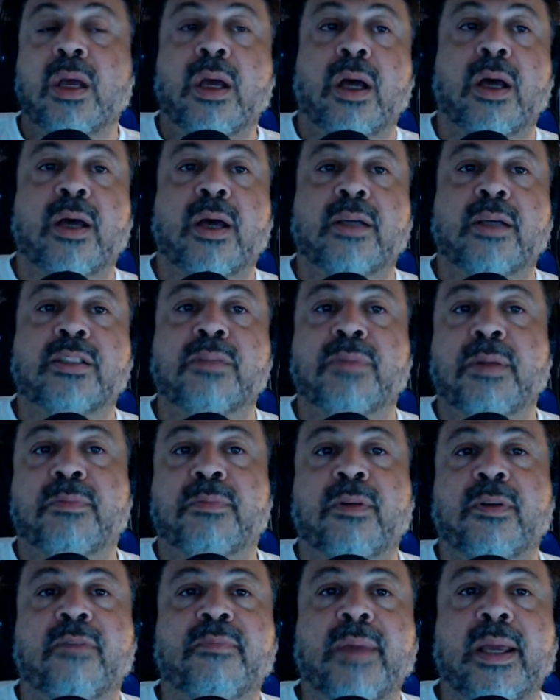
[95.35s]
Uh, some
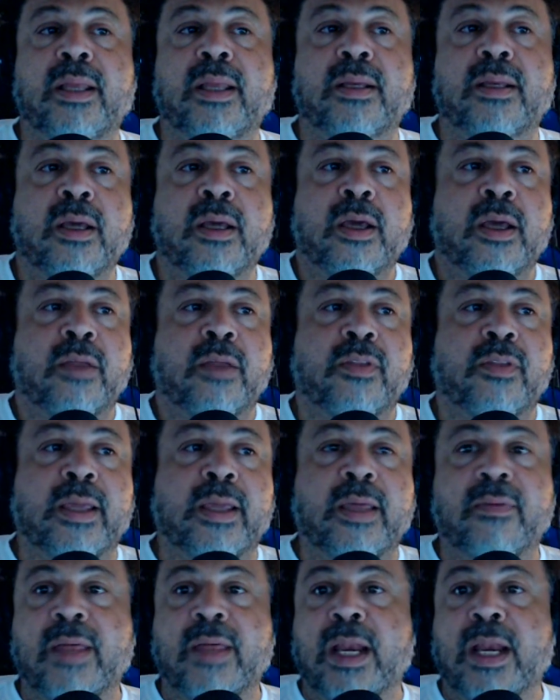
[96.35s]
people have made
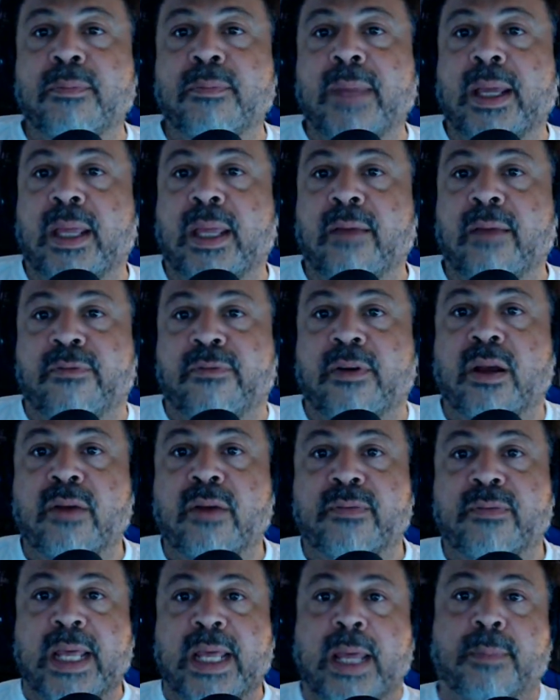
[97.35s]
thinking that I'm making fun
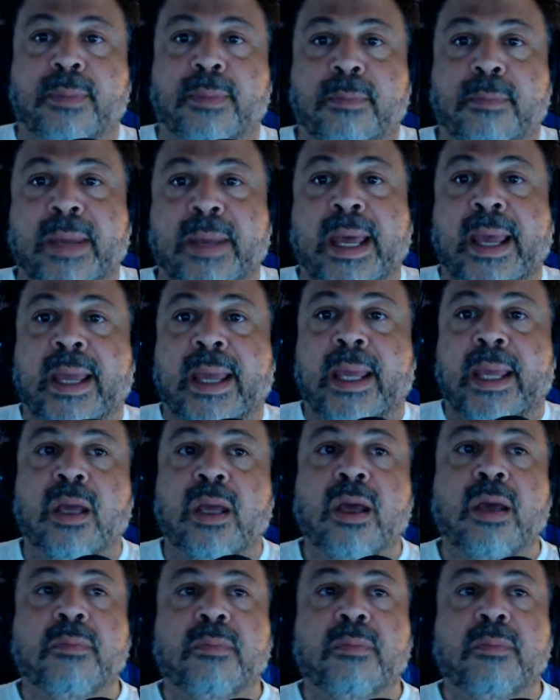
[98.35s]
of Tampa Bay